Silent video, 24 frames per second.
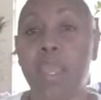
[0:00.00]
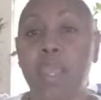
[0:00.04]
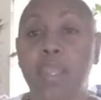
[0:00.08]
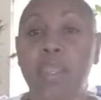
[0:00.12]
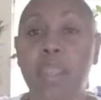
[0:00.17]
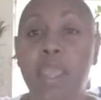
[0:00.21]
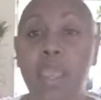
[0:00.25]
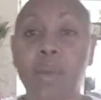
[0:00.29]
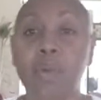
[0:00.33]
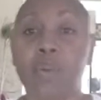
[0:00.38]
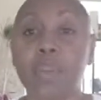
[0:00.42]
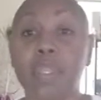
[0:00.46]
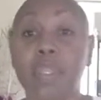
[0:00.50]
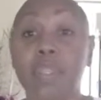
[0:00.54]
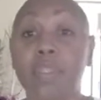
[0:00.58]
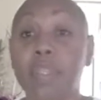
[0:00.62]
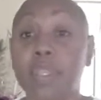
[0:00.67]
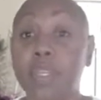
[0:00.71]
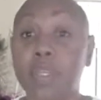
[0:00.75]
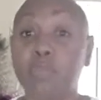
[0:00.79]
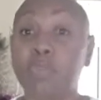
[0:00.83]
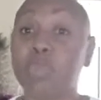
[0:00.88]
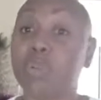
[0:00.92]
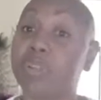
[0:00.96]
Now, in
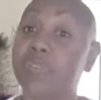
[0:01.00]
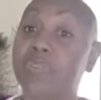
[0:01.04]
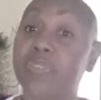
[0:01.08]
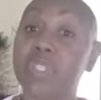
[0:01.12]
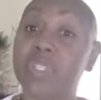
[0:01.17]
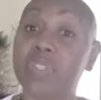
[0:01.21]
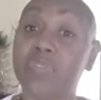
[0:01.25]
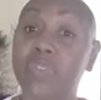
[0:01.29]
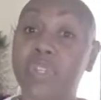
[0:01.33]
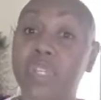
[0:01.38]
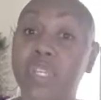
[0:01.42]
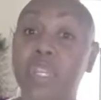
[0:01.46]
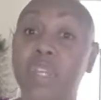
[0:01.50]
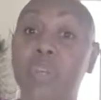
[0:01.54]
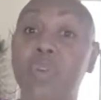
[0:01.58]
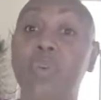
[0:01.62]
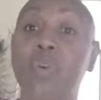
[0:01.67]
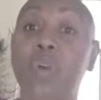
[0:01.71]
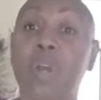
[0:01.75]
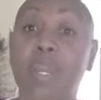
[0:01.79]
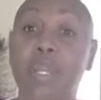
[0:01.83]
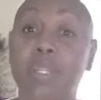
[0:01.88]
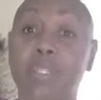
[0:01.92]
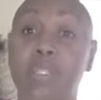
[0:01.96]
the previous
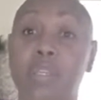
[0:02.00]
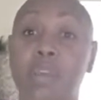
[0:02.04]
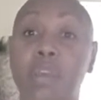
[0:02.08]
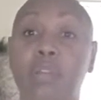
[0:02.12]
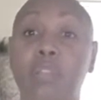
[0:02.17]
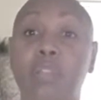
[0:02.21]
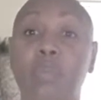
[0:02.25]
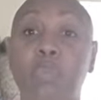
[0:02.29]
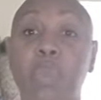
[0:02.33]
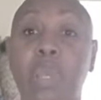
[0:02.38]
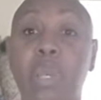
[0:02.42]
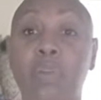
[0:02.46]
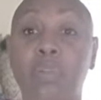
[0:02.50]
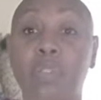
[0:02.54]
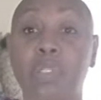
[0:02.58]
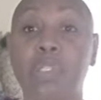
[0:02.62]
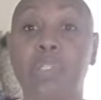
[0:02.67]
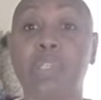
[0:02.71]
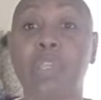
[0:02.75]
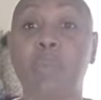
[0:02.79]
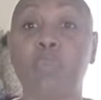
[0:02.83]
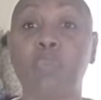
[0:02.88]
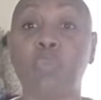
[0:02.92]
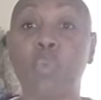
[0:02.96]
video, I talked about
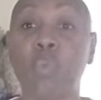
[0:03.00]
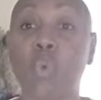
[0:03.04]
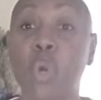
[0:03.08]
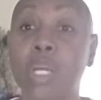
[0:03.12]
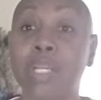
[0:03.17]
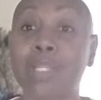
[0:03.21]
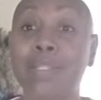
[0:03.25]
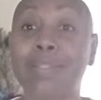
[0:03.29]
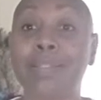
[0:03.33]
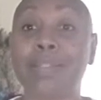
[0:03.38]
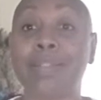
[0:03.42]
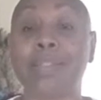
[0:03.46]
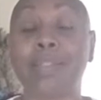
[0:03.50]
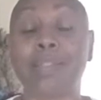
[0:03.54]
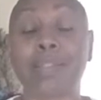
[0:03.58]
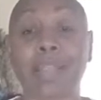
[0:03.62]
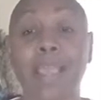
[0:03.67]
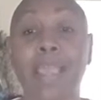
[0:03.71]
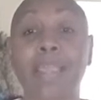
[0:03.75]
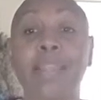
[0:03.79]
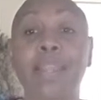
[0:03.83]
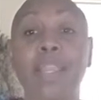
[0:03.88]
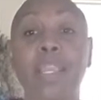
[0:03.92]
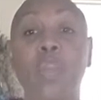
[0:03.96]
step 1,
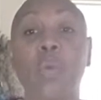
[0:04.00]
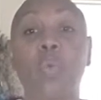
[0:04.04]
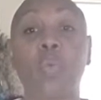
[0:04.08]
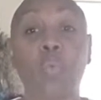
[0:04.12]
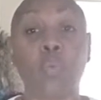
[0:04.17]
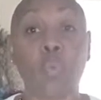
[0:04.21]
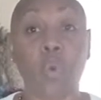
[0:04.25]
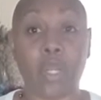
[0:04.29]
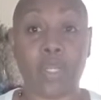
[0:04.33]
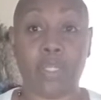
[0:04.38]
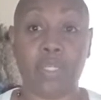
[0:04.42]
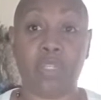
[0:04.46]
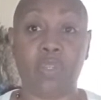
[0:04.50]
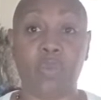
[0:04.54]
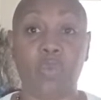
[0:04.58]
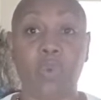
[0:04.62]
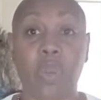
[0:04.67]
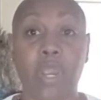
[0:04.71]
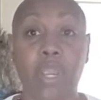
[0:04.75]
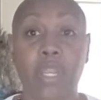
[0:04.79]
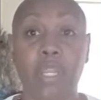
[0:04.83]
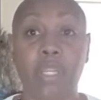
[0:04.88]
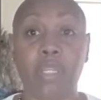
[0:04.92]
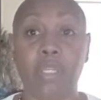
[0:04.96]
deciding what to
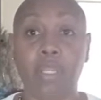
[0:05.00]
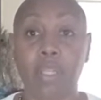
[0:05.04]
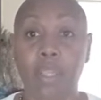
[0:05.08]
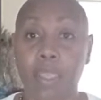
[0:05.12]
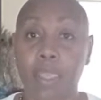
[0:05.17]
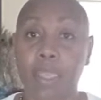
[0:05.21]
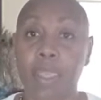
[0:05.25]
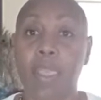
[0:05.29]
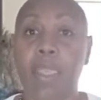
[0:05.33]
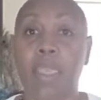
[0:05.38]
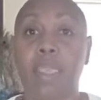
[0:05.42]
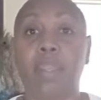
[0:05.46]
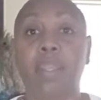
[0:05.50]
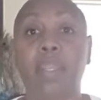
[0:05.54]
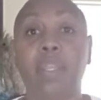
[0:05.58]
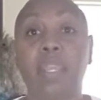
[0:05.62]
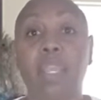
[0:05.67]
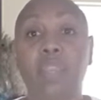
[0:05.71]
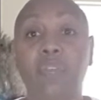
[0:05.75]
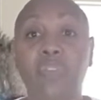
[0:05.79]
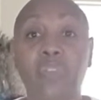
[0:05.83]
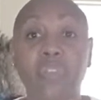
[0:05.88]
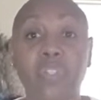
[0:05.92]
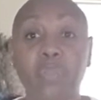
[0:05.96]
write. And I
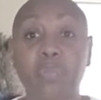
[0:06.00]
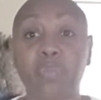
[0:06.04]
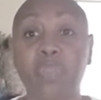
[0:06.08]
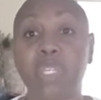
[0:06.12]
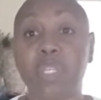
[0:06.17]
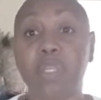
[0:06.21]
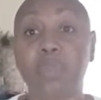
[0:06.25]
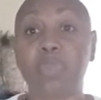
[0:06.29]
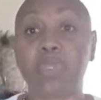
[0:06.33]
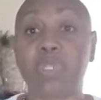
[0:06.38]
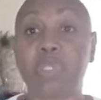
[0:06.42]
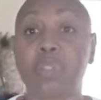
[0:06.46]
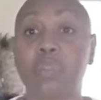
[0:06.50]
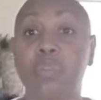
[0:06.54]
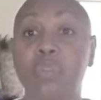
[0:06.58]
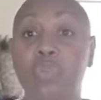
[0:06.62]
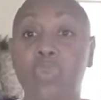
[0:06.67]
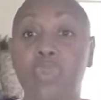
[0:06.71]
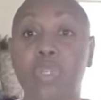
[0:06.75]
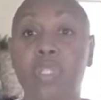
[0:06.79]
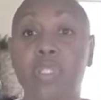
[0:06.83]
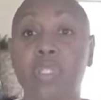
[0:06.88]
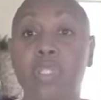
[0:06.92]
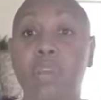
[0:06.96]
gave you some tips,
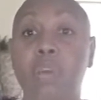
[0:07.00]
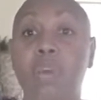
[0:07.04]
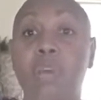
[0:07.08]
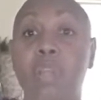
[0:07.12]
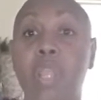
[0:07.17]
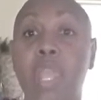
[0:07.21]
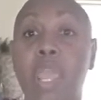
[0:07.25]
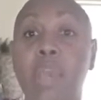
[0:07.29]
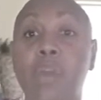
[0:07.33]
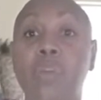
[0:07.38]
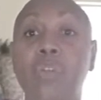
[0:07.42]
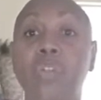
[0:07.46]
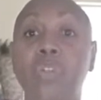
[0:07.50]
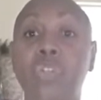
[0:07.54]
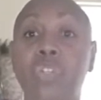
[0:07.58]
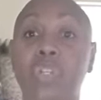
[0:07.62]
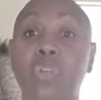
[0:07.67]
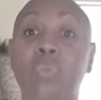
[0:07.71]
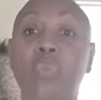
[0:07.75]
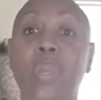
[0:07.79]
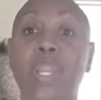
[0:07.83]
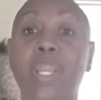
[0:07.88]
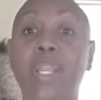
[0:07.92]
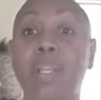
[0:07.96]
tricks on how to
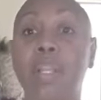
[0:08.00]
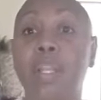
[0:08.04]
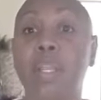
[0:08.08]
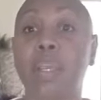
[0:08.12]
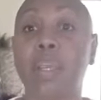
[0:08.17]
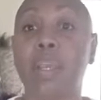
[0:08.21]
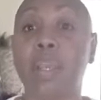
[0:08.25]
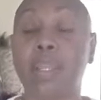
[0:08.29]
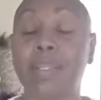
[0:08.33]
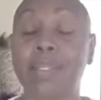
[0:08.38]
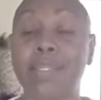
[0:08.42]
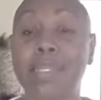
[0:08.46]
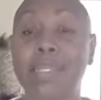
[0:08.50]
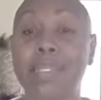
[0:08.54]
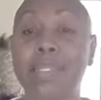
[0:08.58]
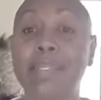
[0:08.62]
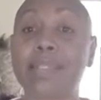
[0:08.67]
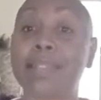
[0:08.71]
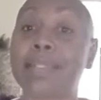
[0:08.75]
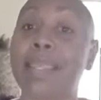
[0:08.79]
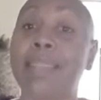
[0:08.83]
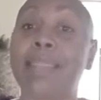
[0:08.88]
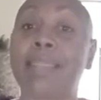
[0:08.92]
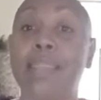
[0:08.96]
generate
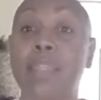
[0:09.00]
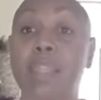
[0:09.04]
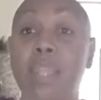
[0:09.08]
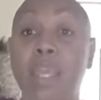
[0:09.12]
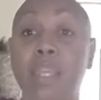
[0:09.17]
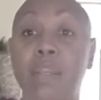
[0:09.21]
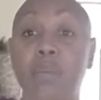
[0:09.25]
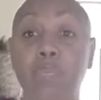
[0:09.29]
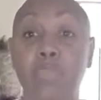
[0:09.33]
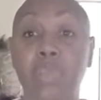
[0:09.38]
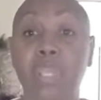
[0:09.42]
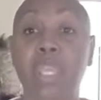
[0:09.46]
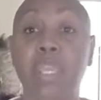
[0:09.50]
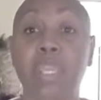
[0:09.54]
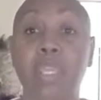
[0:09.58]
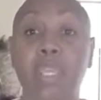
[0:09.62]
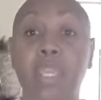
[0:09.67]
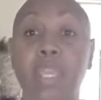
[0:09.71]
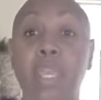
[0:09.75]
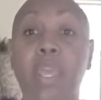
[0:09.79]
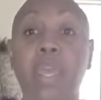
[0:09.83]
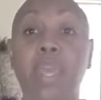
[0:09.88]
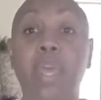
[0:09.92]
ideas and then how to pick